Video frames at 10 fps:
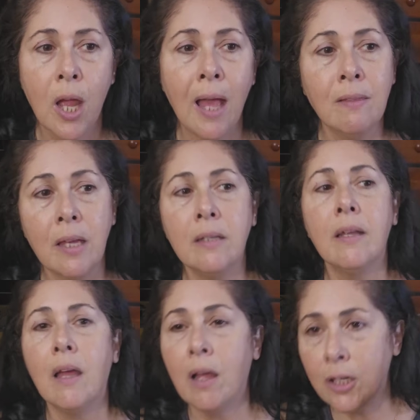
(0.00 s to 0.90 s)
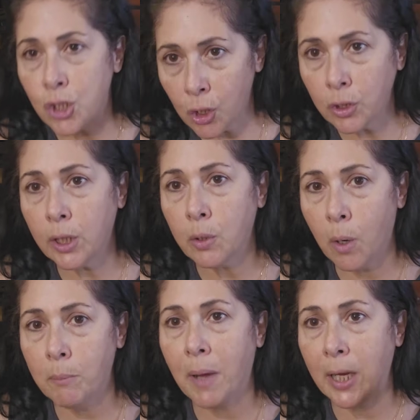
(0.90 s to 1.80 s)
And then journaling
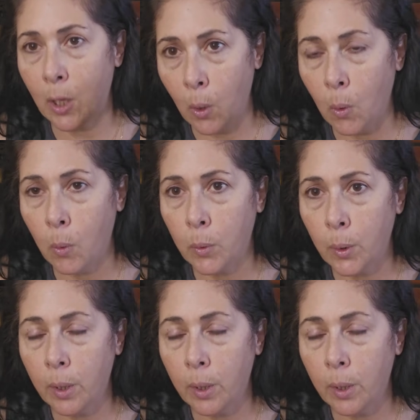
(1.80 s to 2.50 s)
on my own.